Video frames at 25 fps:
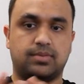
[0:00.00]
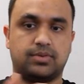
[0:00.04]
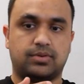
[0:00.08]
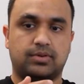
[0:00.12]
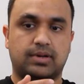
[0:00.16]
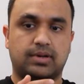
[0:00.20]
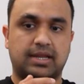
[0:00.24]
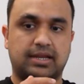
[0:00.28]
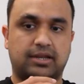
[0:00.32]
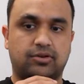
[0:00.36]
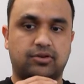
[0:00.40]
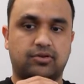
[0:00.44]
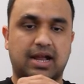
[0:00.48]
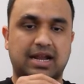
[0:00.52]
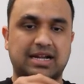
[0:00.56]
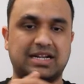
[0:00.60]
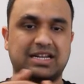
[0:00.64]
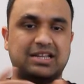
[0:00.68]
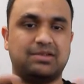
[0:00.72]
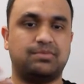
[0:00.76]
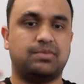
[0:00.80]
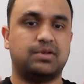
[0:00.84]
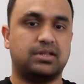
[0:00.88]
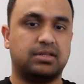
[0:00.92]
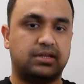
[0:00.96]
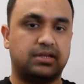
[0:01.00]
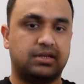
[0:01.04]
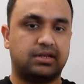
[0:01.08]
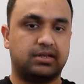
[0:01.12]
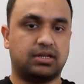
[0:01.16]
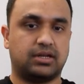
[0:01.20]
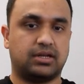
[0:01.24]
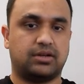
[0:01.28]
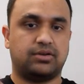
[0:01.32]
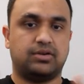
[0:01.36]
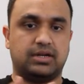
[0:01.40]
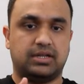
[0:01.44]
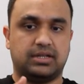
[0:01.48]
So like IT business,
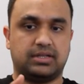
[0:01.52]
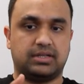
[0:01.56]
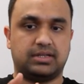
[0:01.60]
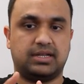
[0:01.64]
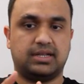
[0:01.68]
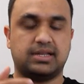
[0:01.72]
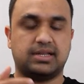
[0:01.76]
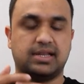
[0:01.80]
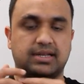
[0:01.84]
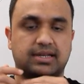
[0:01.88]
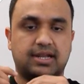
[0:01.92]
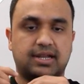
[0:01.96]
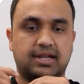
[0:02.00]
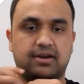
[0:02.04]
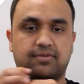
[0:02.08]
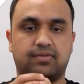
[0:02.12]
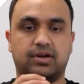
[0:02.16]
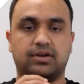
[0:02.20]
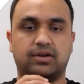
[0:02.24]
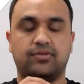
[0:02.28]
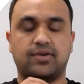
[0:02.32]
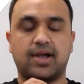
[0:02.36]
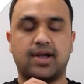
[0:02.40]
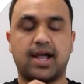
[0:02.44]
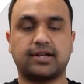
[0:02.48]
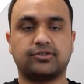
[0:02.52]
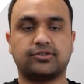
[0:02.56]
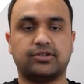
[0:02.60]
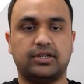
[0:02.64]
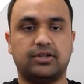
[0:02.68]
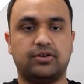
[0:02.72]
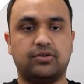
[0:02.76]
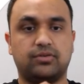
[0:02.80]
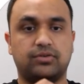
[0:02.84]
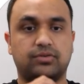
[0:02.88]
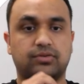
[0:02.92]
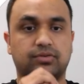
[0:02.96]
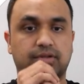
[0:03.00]
security, things like that, where you actually
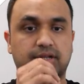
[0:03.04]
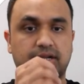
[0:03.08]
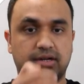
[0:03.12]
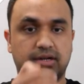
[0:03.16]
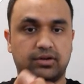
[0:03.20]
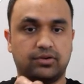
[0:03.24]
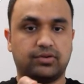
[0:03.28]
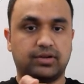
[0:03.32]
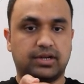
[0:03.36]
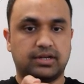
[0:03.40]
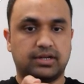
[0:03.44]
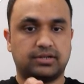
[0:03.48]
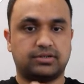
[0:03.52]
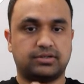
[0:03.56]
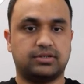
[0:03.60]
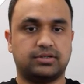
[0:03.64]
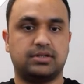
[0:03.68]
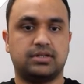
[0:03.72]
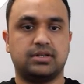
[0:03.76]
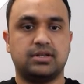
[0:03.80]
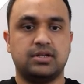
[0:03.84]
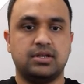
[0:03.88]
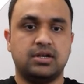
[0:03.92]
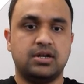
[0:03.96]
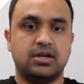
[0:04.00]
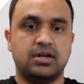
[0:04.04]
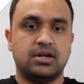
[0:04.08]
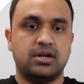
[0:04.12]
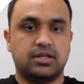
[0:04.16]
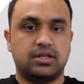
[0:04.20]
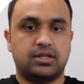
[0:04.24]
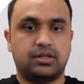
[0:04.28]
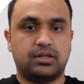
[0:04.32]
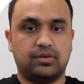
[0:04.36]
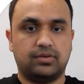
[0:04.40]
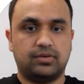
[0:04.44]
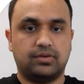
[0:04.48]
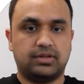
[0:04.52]
go to their locations.
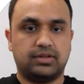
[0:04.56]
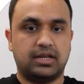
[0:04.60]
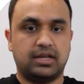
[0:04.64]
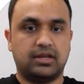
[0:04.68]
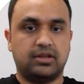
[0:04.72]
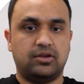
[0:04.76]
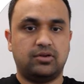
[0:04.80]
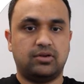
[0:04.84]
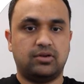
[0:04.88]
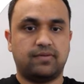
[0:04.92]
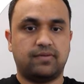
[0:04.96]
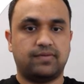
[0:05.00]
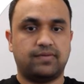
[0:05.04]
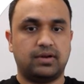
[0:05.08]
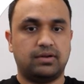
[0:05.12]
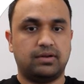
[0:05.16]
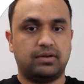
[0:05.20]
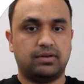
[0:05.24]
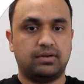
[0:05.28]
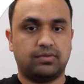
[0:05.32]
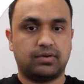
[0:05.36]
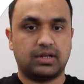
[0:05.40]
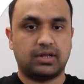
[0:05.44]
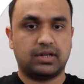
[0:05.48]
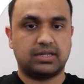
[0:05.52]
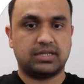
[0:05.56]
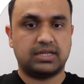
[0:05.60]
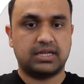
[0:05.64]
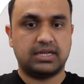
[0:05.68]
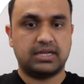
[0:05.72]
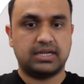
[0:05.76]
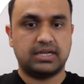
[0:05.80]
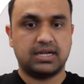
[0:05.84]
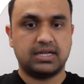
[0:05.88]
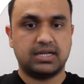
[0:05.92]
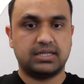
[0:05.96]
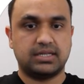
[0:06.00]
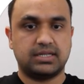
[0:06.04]
So then you definitely want to say
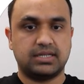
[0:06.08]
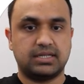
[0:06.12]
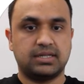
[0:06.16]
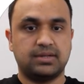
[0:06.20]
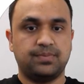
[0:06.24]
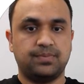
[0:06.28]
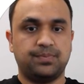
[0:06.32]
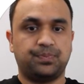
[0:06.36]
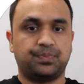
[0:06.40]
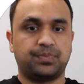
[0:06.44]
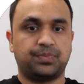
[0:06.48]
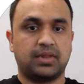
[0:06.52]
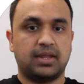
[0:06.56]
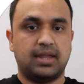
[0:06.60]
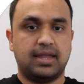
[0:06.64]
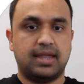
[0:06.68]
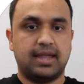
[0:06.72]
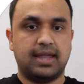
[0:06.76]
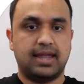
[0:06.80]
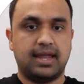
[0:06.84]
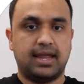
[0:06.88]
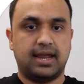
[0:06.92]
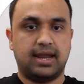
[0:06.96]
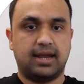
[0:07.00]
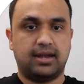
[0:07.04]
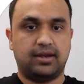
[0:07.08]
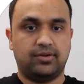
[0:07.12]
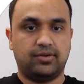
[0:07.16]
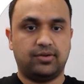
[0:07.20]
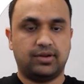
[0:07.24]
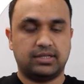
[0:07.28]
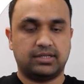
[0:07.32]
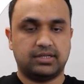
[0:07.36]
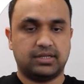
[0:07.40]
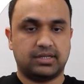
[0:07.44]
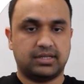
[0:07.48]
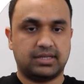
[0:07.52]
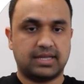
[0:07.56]
yes, and you
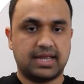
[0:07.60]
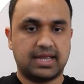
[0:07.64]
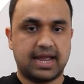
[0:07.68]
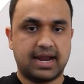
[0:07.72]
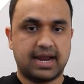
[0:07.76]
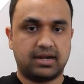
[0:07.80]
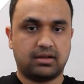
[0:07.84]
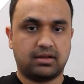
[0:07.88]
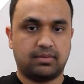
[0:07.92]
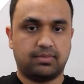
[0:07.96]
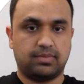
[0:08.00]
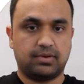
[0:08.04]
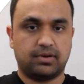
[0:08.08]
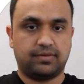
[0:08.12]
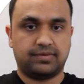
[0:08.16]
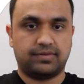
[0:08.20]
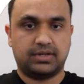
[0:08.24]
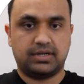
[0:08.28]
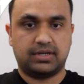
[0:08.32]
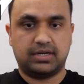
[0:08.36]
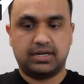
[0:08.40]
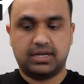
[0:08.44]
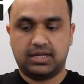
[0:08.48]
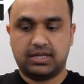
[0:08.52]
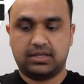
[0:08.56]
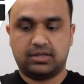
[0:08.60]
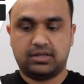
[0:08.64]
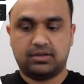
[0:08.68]
can just add a couple of cities.